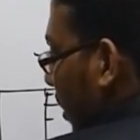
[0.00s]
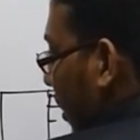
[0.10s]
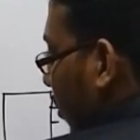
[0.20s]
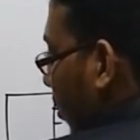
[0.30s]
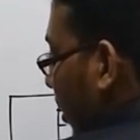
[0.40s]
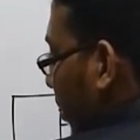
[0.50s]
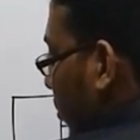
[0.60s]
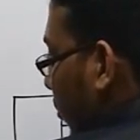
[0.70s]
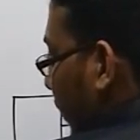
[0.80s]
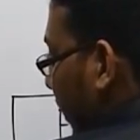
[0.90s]
are
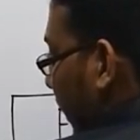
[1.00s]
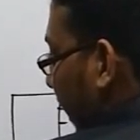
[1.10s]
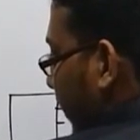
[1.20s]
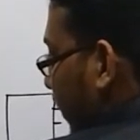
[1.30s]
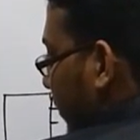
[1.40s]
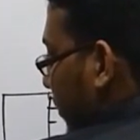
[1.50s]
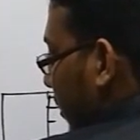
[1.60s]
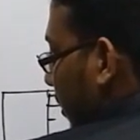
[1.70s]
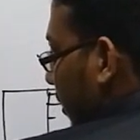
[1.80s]
going to be like this.